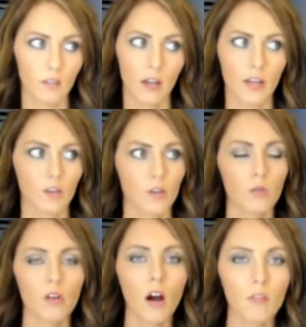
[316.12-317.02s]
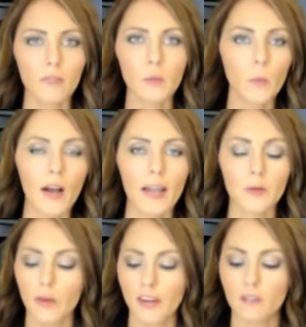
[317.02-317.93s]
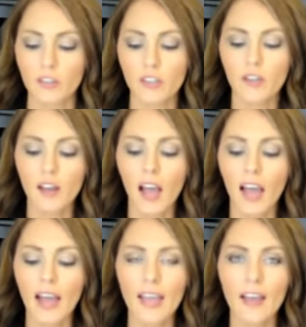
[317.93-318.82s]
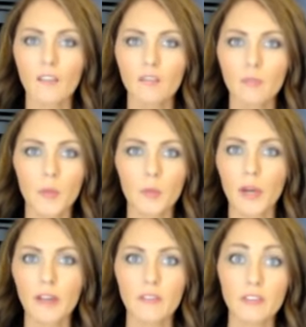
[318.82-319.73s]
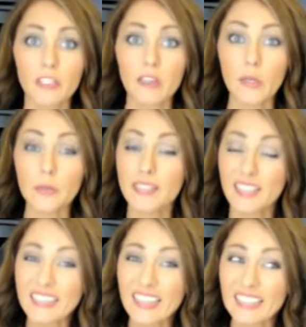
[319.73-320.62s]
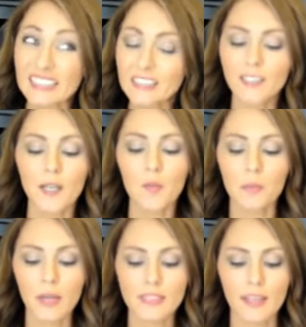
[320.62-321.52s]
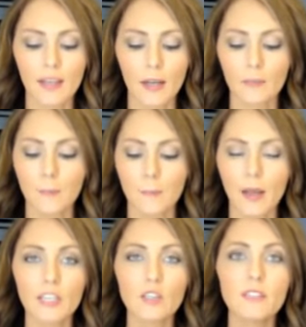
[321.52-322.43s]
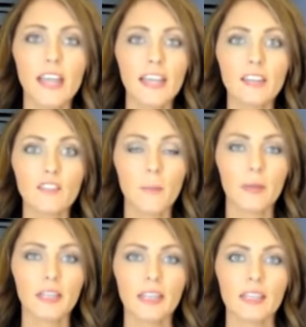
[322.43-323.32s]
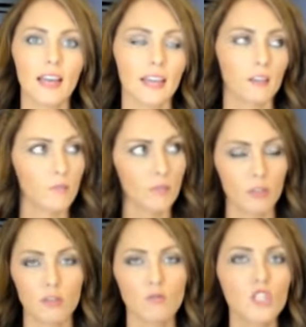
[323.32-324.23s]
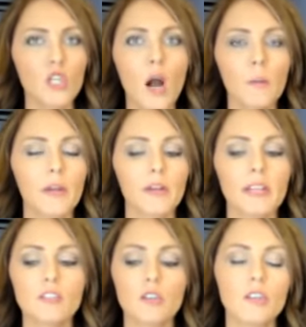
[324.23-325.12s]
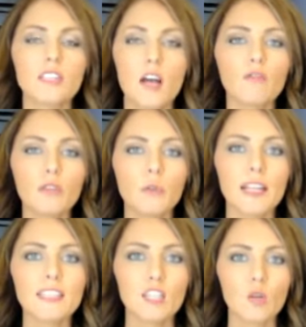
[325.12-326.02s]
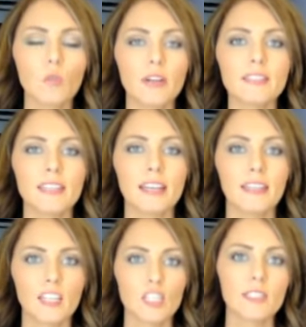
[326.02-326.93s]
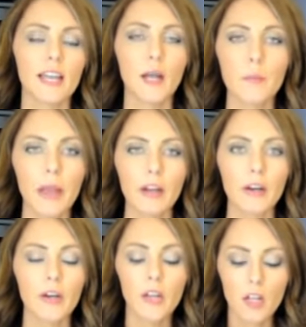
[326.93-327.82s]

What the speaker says: I don't know, coffee, wine, whatever. I haven't been brave enough to eat those things yet, but I do take it if I'm going to eat, like, you know, some strawberries or a fruit that's a little more acidic than just like a pear.